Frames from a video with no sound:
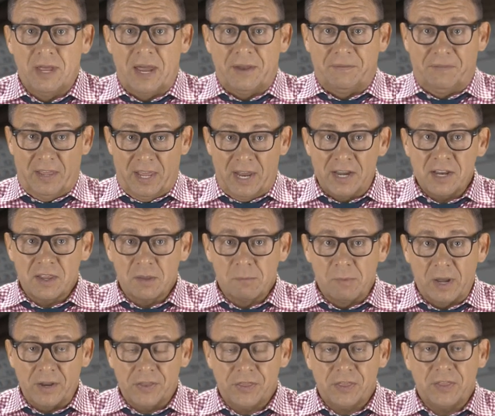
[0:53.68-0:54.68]
At the end of the
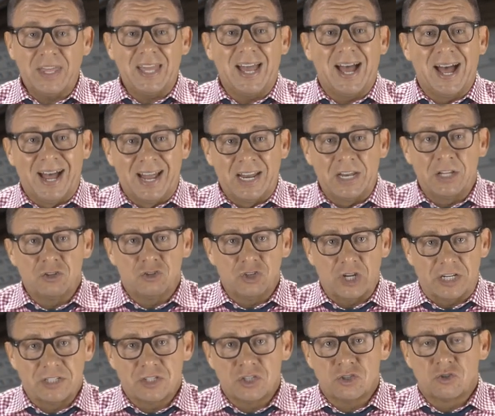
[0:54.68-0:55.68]
month, the
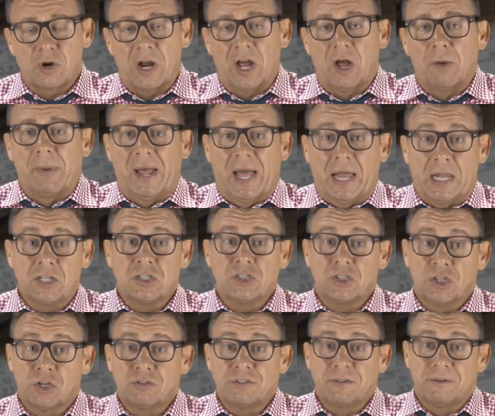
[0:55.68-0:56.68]
unadjusted trial balance
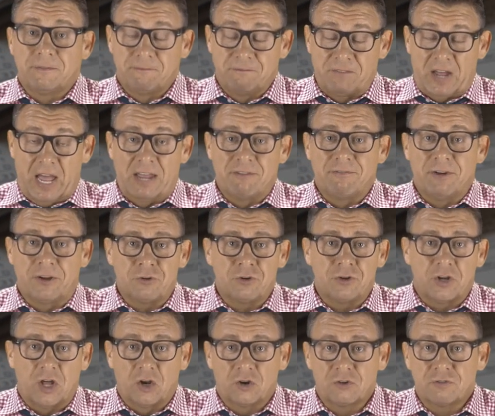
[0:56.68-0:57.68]
shows
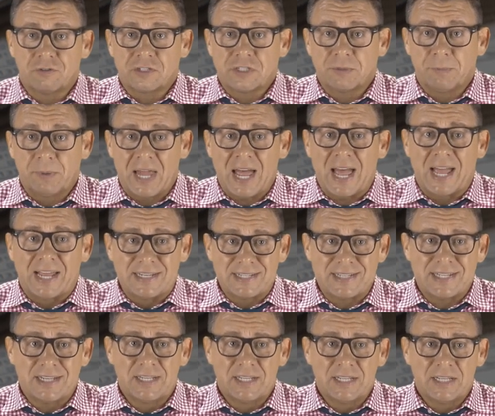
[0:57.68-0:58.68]
$500 for
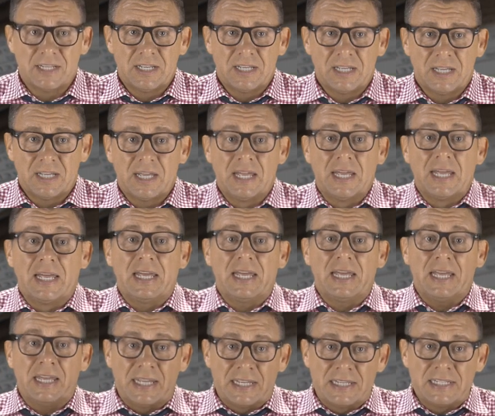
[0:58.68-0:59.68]
supplies.
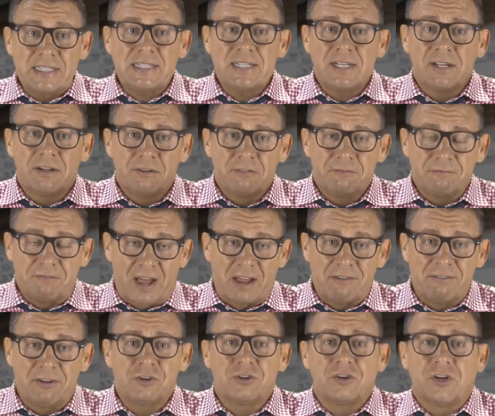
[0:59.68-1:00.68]
Is
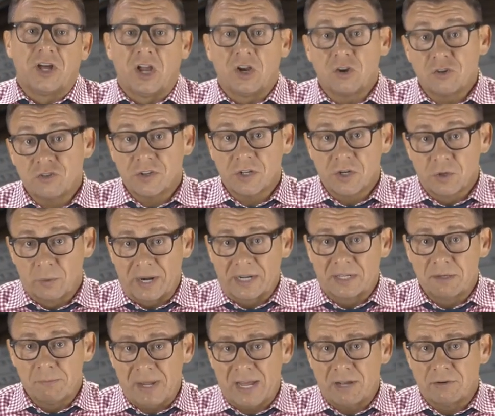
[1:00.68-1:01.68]
$500 the
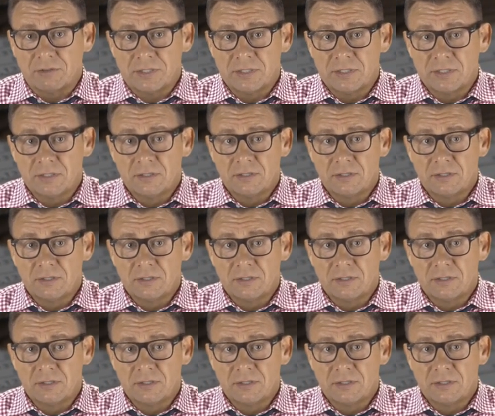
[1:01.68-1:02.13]
correct amount?